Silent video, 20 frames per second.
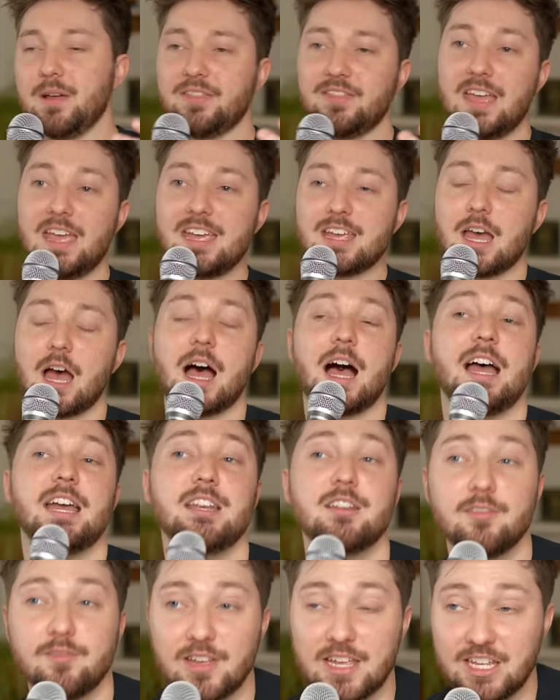But they
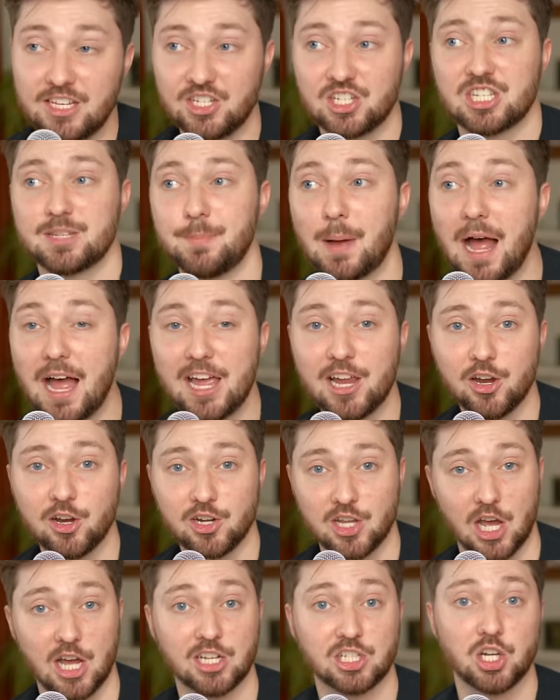kind of
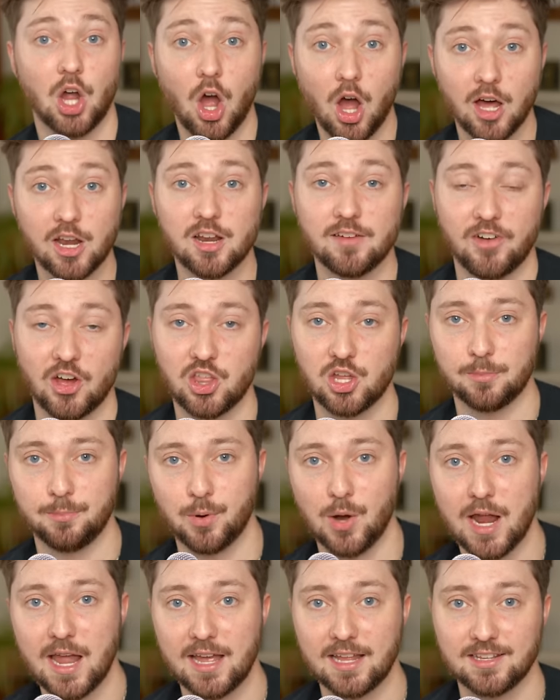inspired a ton of other
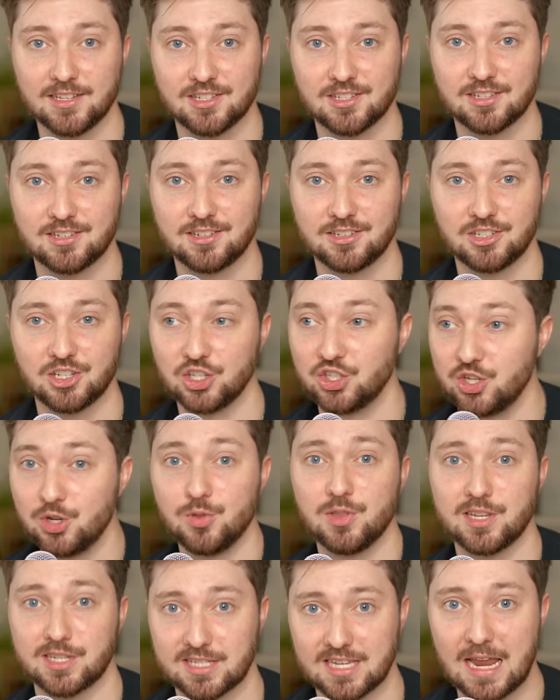brands to
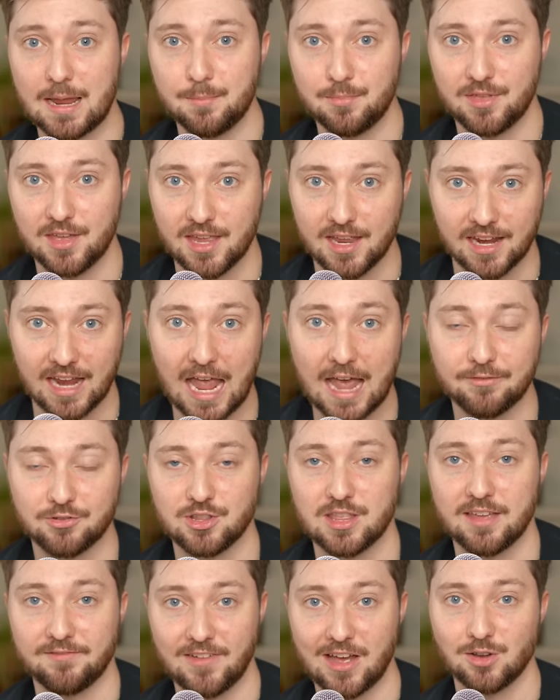do the same thing
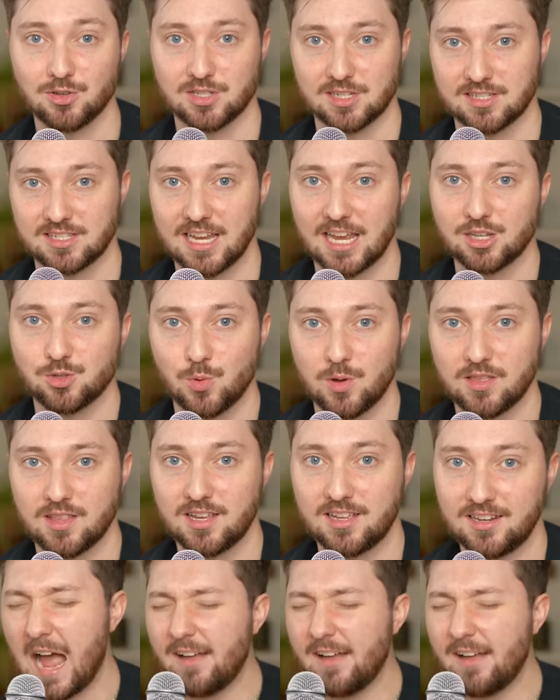after they found success with it.